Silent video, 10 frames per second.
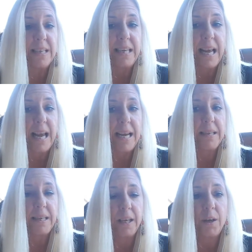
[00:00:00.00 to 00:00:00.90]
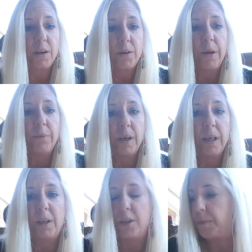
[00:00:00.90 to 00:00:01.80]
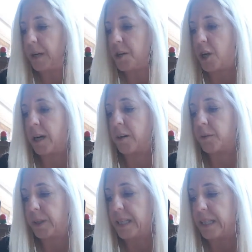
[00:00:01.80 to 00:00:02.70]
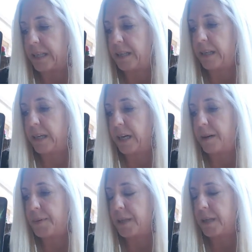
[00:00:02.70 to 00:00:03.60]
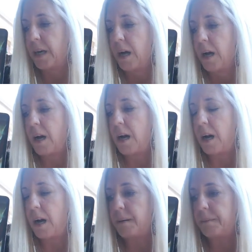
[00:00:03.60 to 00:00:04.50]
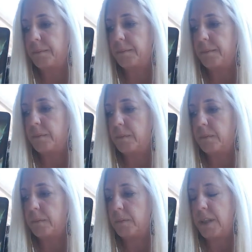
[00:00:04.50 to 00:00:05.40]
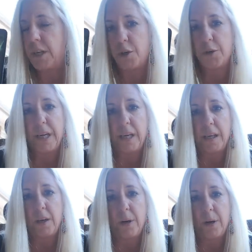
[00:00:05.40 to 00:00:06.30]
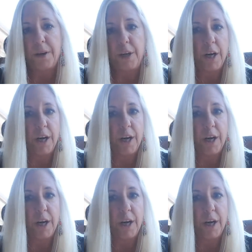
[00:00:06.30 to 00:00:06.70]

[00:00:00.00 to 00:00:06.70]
this case. It really could be a child with the Six of Cups, that you're dealing with, a